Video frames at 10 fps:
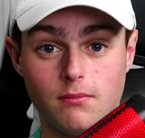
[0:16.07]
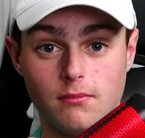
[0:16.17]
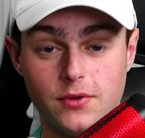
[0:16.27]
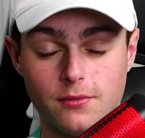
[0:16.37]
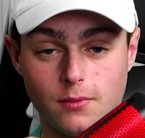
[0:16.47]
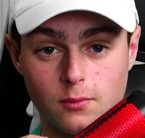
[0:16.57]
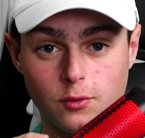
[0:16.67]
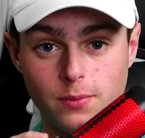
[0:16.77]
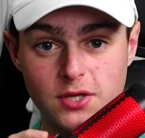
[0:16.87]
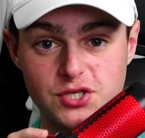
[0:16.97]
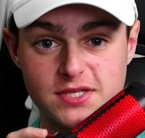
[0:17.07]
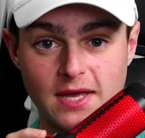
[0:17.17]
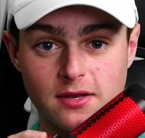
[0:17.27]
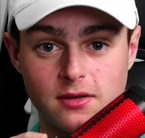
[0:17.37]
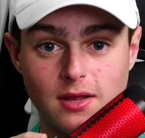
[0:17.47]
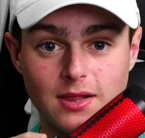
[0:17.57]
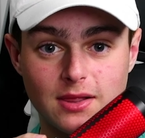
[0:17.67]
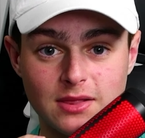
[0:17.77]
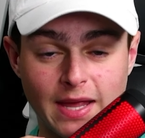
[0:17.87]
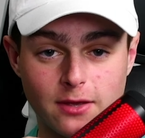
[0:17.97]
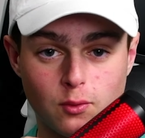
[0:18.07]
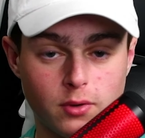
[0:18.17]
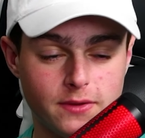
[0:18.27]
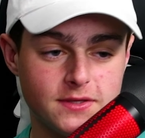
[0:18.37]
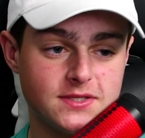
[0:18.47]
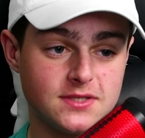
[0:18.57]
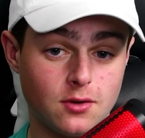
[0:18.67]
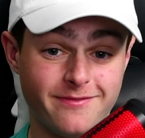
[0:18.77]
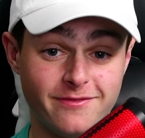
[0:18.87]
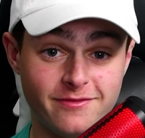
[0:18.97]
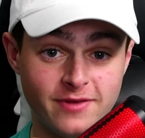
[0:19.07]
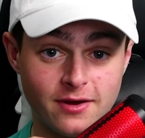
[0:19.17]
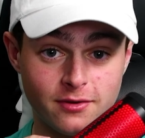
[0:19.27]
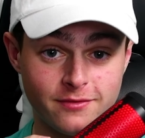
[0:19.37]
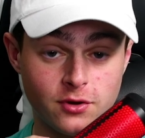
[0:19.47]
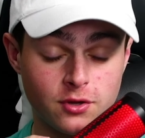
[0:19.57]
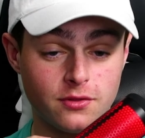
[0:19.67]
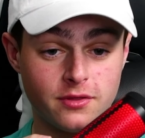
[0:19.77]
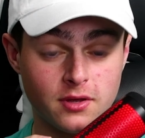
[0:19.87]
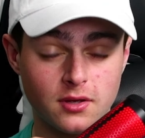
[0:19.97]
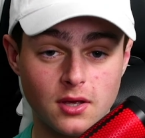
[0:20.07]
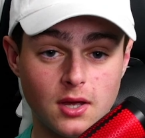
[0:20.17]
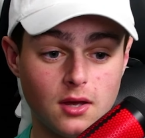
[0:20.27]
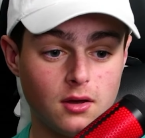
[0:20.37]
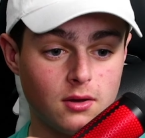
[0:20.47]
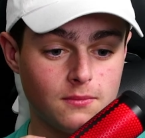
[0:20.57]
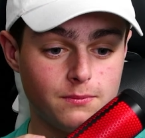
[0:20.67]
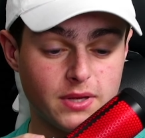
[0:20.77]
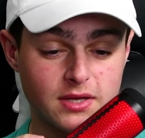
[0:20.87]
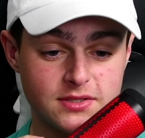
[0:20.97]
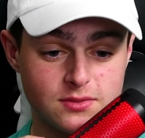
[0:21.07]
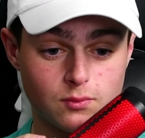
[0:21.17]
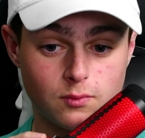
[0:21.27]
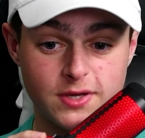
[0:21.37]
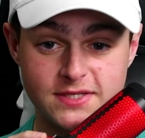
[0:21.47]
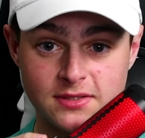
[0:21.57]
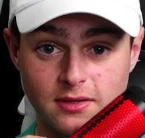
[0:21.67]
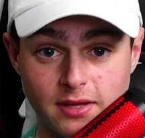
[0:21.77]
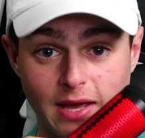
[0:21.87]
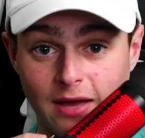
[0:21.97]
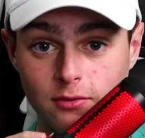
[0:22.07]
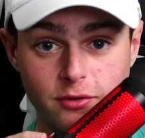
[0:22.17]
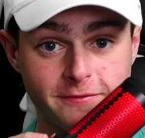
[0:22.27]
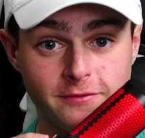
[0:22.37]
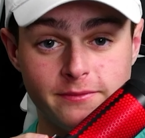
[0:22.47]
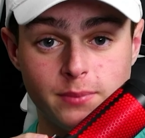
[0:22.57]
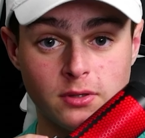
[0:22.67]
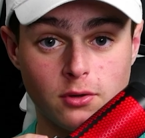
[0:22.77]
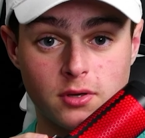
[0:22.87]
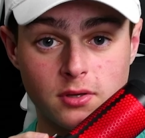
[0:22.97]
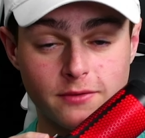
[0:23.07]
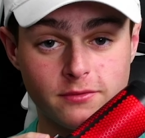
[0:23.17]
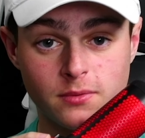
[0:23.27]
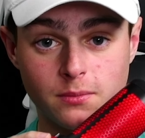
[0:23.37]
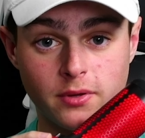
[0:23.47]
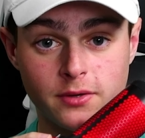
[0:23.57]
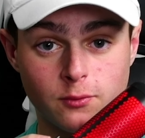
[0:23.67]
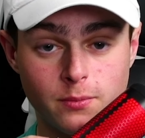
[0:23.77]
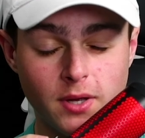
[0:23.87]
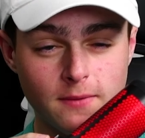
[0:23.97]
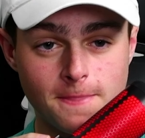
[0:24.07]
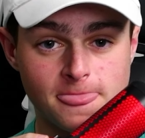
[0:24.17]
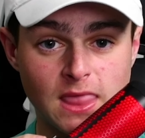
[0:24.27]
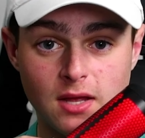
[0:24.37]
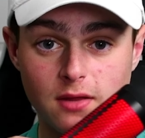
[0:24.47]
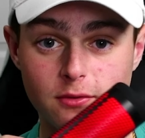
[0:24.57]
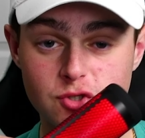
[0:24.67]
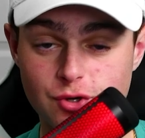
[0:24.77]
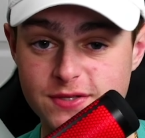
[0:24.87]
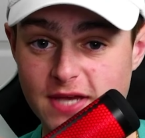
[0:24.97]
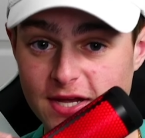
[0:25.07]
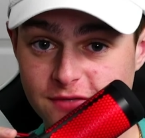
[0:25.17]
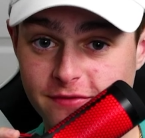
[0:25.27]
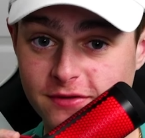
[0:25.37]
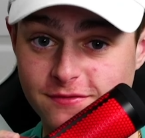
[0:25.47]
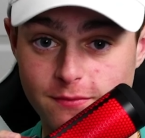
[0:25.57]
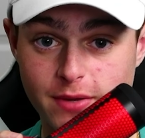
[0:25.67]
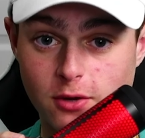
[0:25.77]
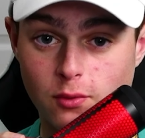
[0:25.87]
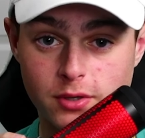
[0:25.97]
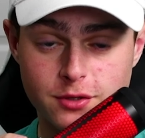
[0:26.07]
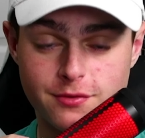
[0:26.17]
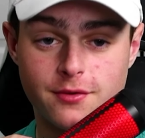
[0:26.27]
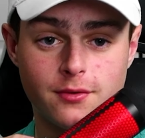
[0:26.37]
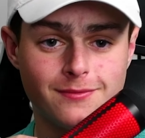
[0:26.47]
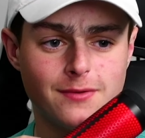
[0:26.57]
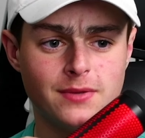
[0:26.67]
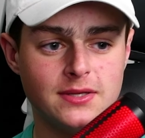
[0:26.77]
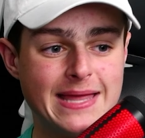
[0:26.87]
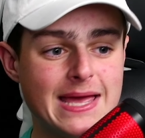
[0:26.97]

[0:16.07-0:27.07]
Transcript: Your, uh, Roobet just added Litecoin. This is a very, very good thing um, because recently, I don't know if you've been looking, if you've been playing Roobet, those transaction fees for Bitcoin and Ethereum have been